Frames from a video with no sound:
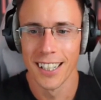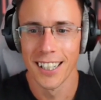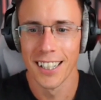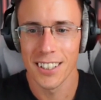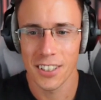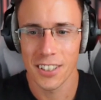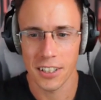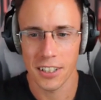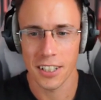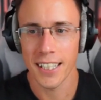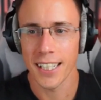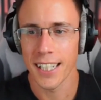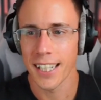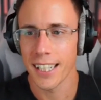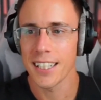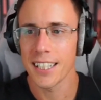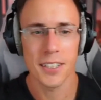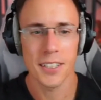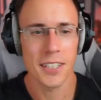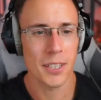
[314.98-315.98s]
So I was like, yeah,
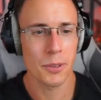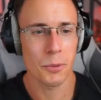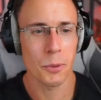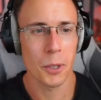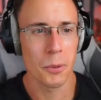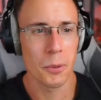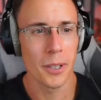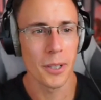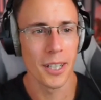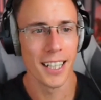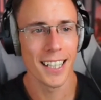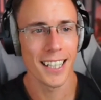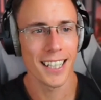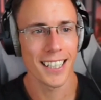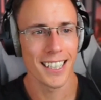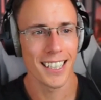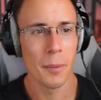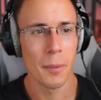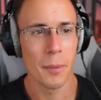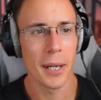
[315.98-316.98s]
this won't
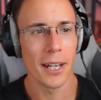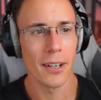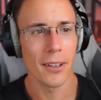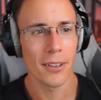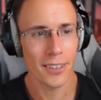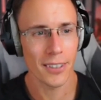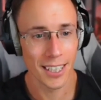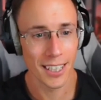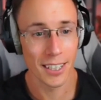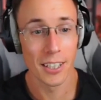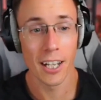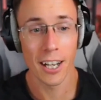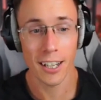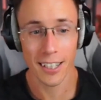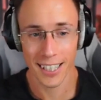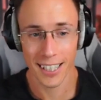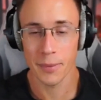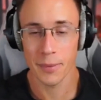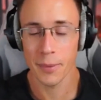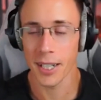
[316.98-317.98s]
work. I'm out.
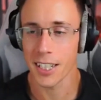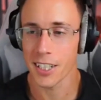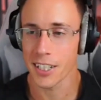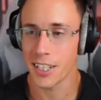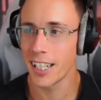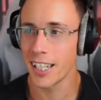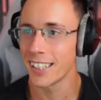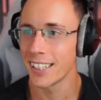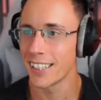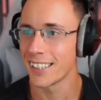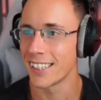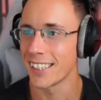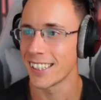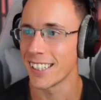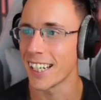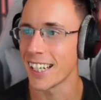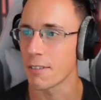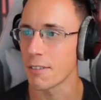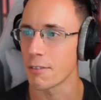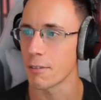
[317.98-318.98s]
Luckily managed to
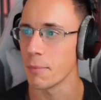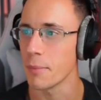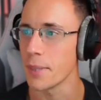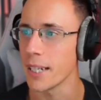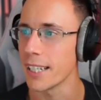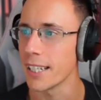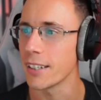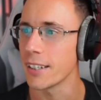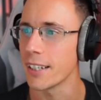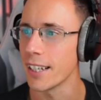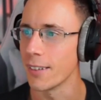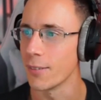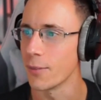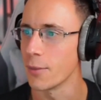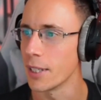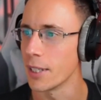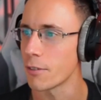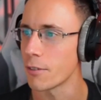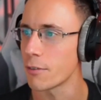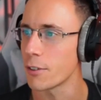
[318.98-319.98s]
get out for me and
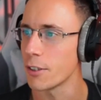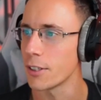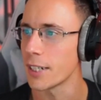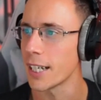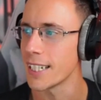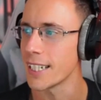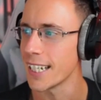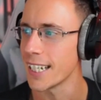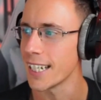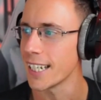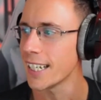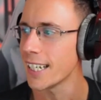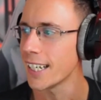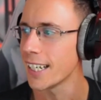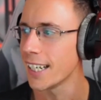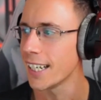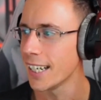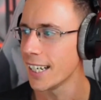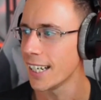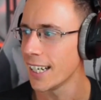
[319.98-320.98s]
within a few days in.
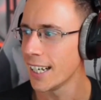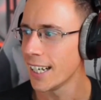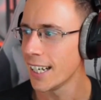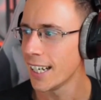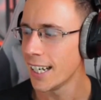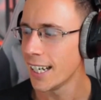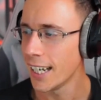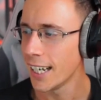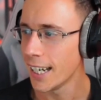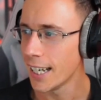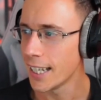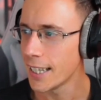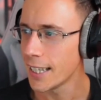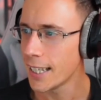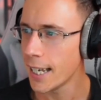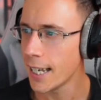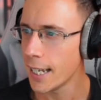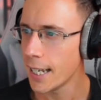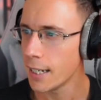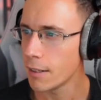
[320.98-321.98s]
And
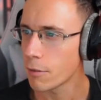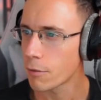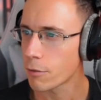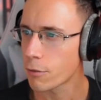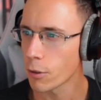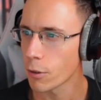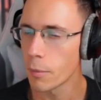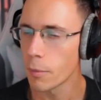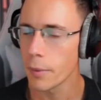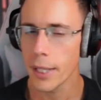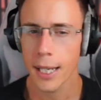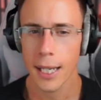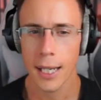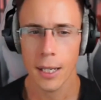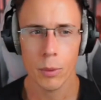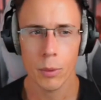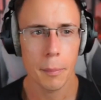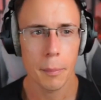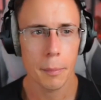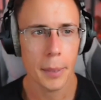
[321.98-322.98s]
then from there,
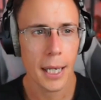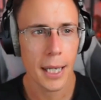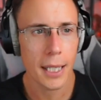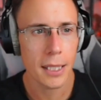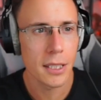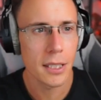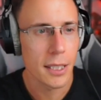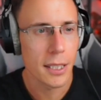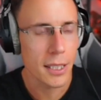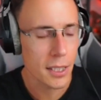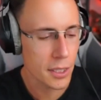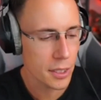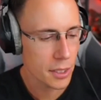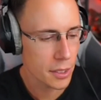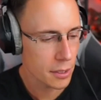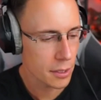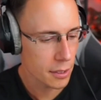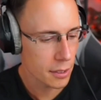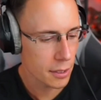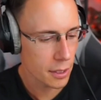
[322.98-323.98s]
went back to
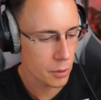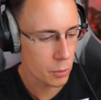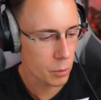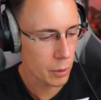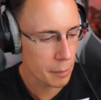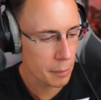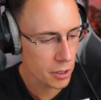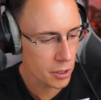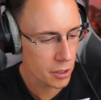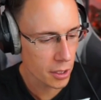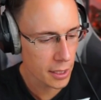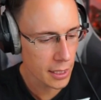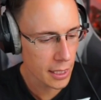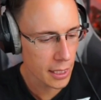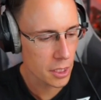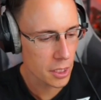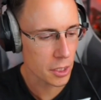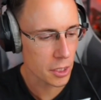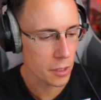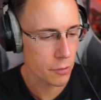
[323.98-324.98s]
this web design
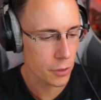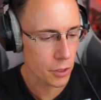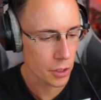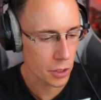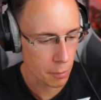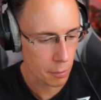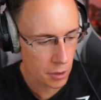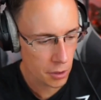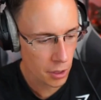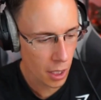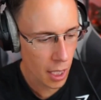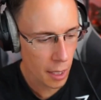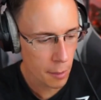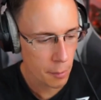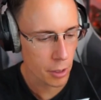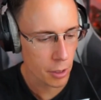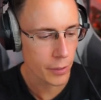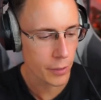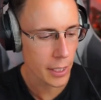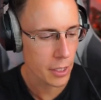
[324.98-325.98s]
agency for some time
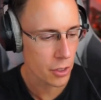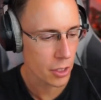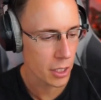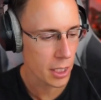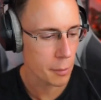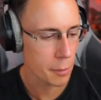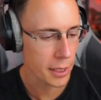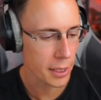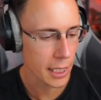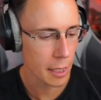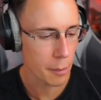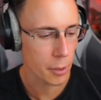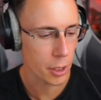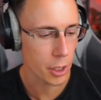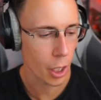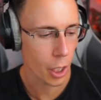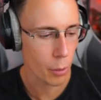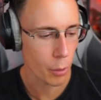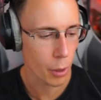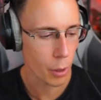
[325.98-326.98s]
and eventually became a
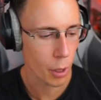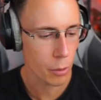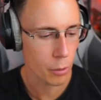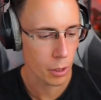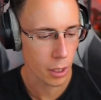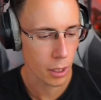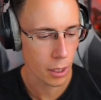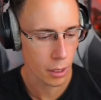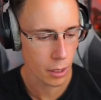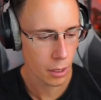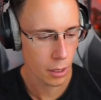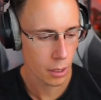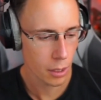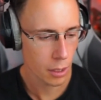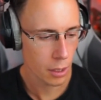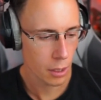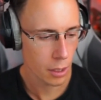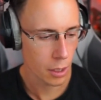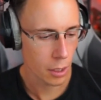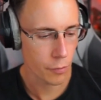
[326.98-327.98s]
co-owner
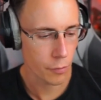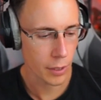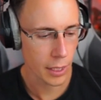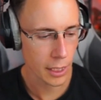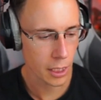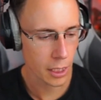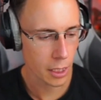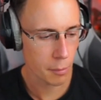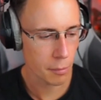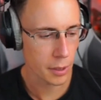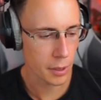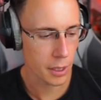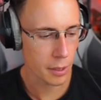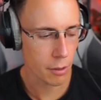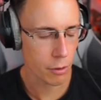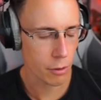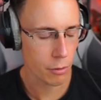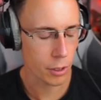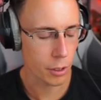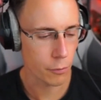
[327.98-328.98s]
of that company
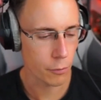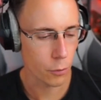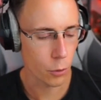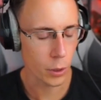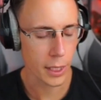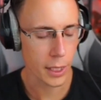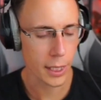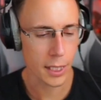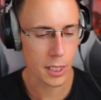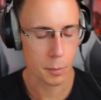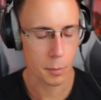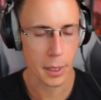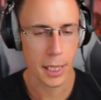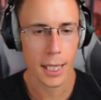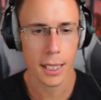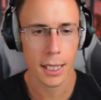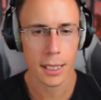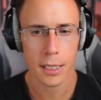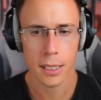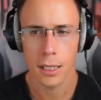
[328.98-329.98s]
3 or 4 years back.